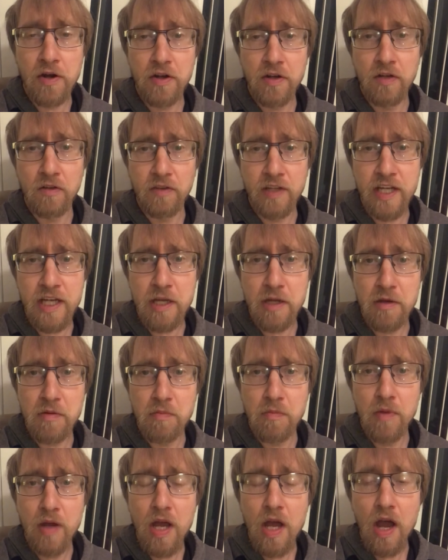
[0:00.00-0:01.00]
on a
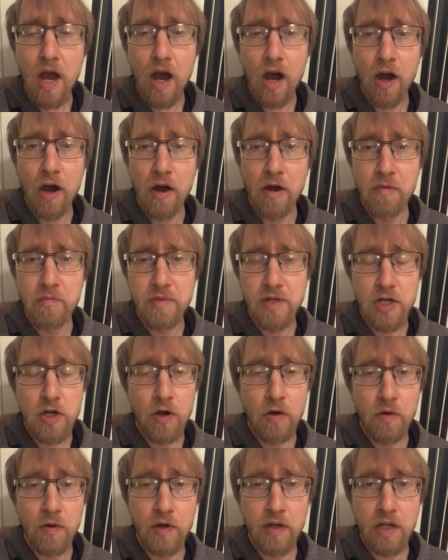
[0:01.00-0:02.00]
limb. You
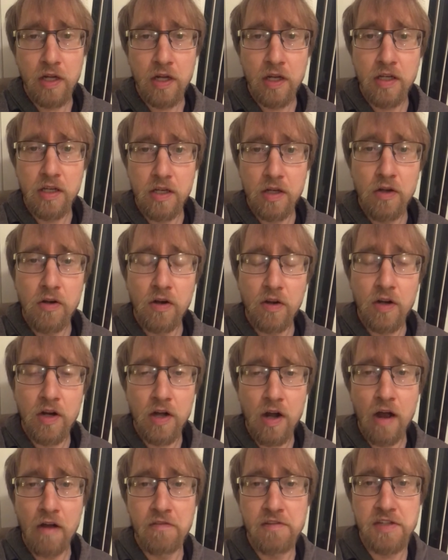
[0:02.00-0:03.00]
know, it could
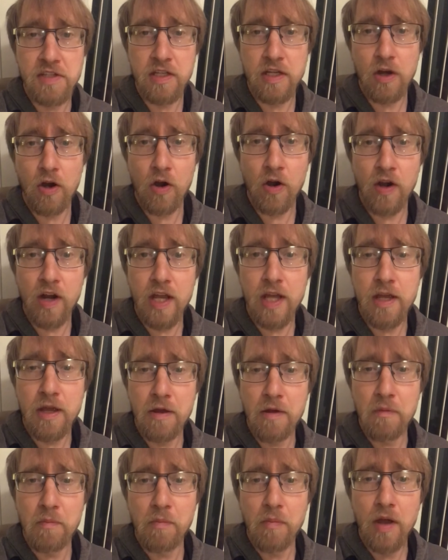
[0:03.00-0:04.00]
obviously hurt
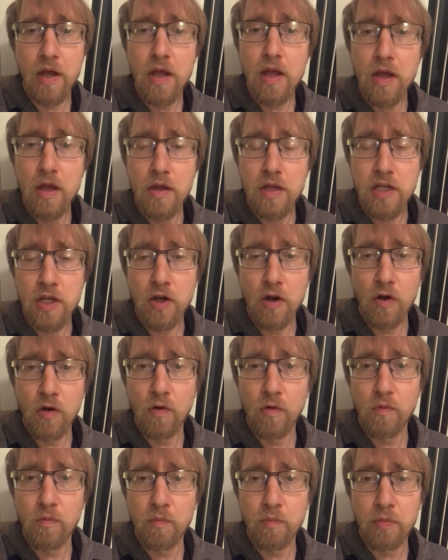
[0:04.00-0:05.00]
him, you
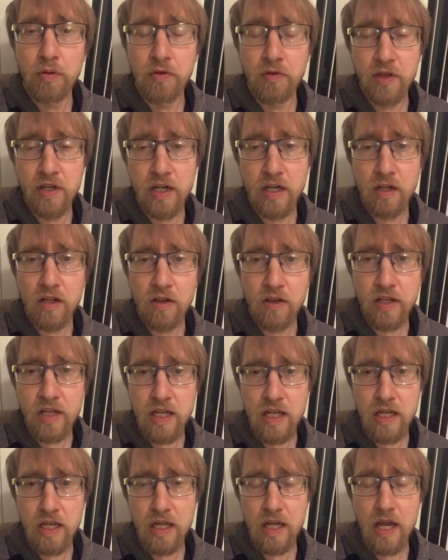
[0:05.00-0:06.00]
know,
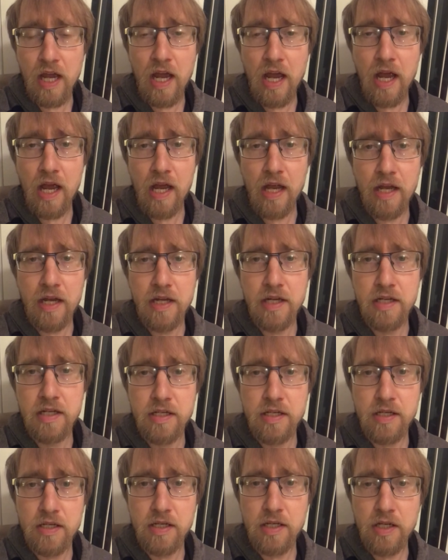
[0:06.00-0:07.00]
politically and,
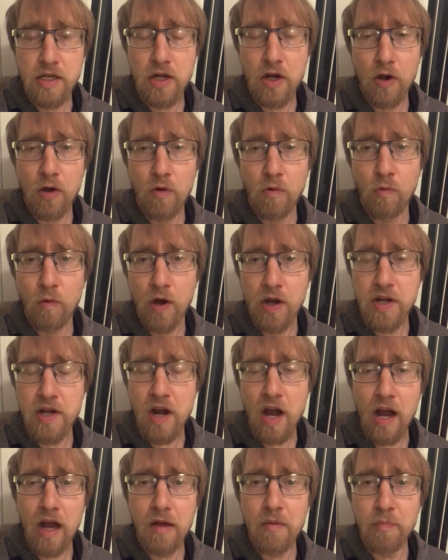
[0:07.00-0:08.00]
you know,
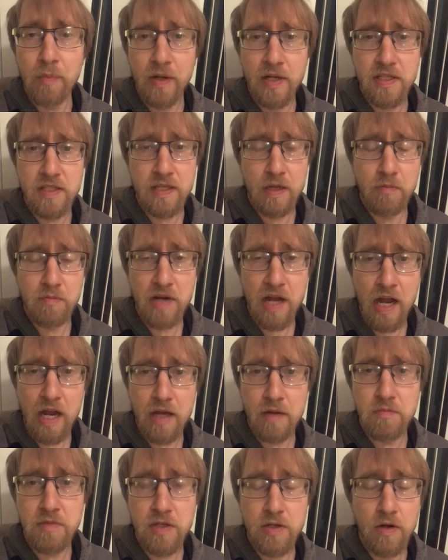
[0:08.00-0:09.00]
whatnot. But
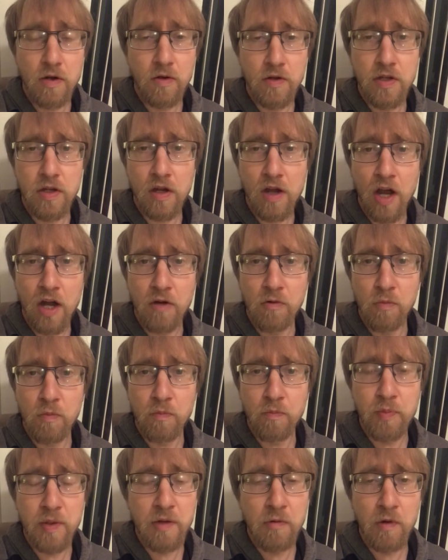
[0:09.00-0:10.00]
sometimes, you know, you got to
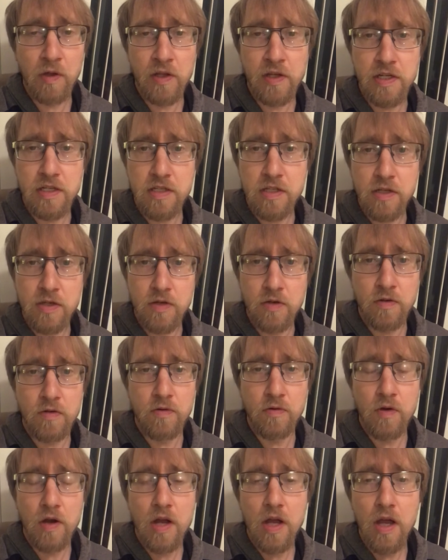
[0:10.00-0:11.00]
be willing
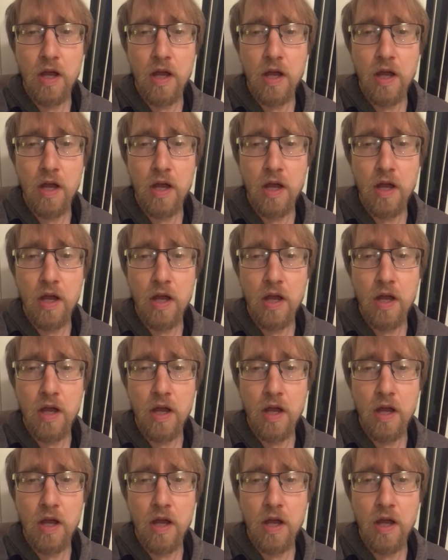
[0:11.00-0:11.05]
to,